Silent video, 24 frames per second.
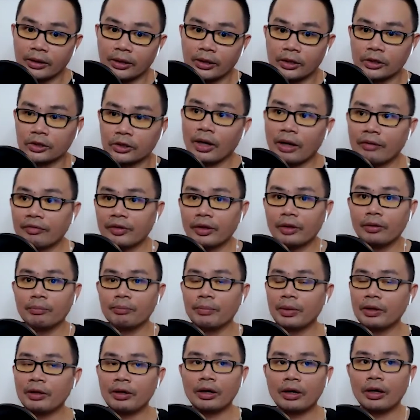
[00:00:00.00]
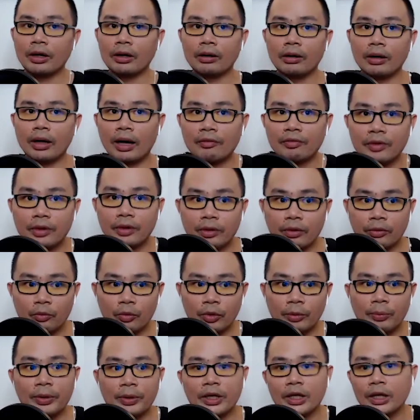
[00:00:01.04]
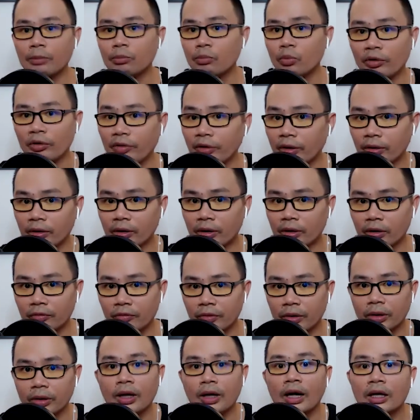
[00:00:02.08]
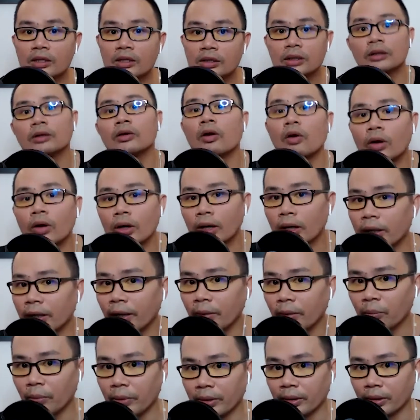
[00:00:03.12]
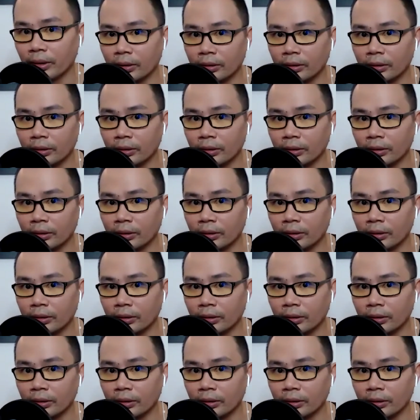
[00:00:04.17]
So after we became boyfriend and girlfriend, I still go on a date with her.